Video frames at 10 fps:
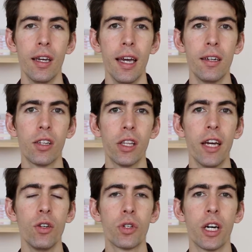and
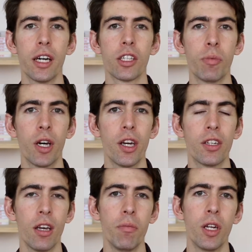delay your task by
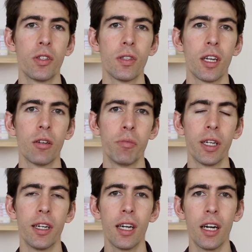that 10 minutes and then
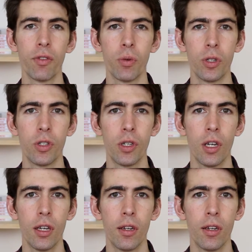complete it afterwards.